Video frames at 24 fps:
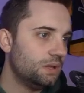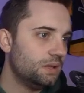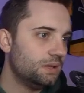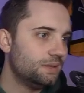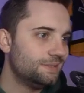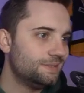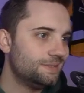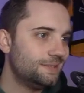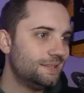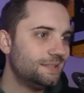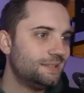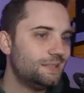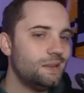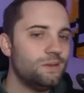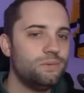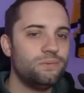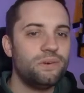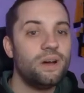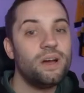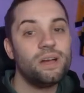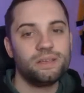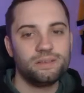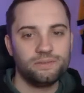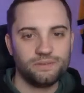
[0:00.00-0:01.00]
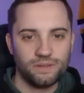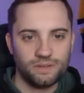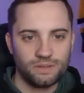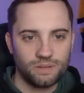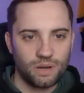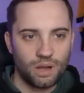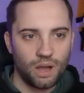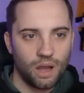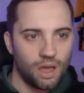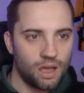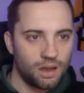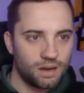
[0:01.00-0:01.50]
65 on the
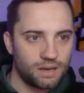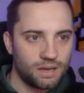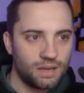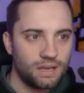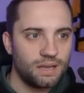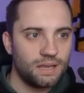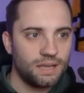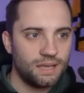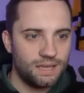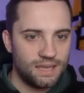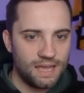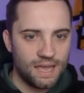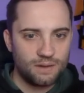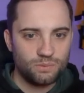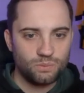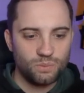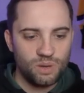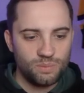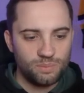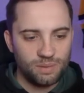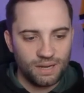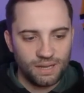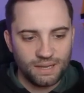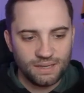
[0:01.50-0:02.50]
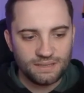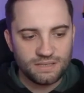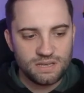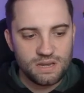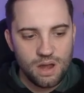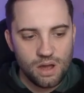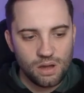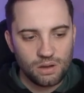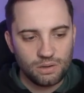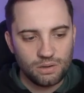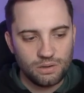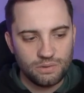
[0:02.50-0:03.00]
clock. Can we please
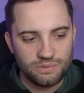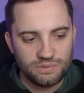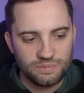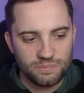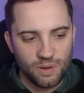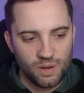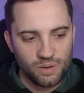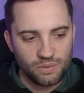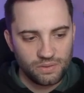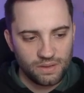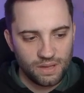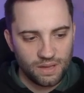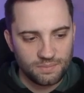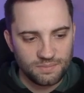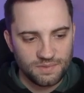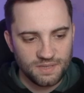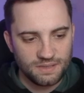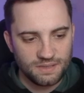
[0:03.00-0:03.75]
not lose both games